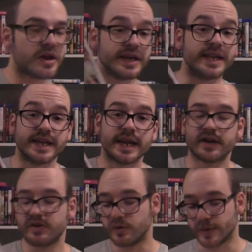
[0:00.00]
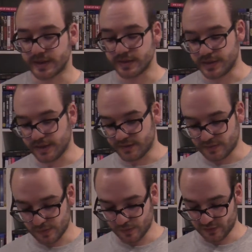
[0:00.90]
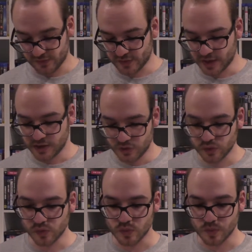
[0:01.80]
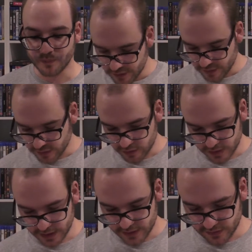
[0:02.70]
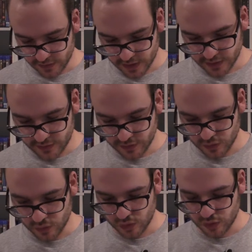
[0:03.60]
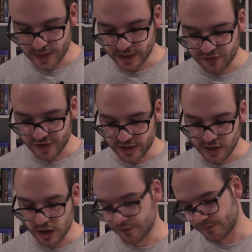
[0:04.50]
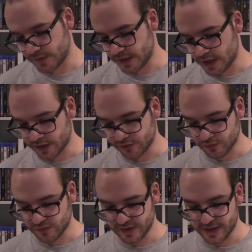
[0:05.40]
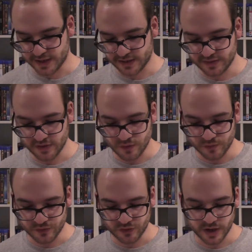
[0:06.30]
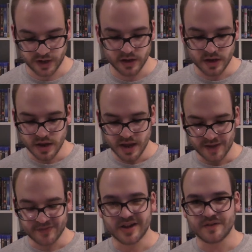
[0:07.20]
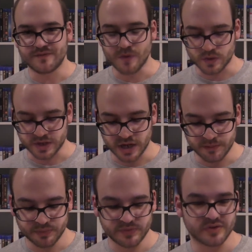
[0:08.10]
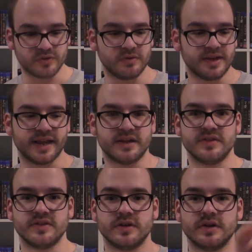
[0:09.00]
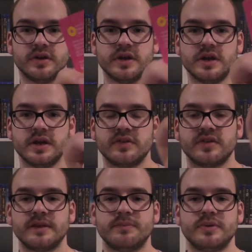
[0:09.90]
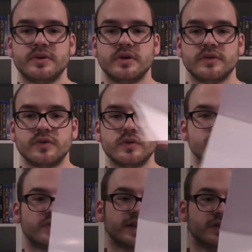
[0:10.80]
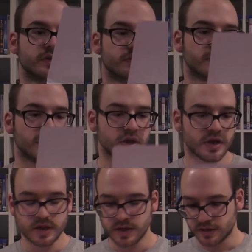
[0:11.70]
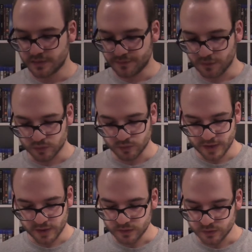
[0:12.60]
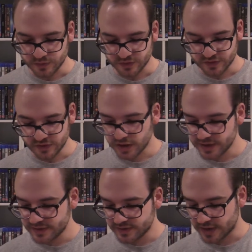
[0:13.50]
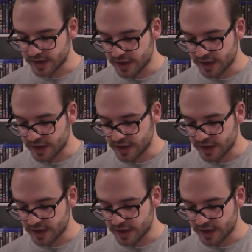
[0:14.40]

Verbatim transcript: He did actually direct this, which is cool. If I look on the inside, so you get a J card for the actual set itself, which I have started folding up, so you get it as a slip, of course, that you can fold around, which is nice.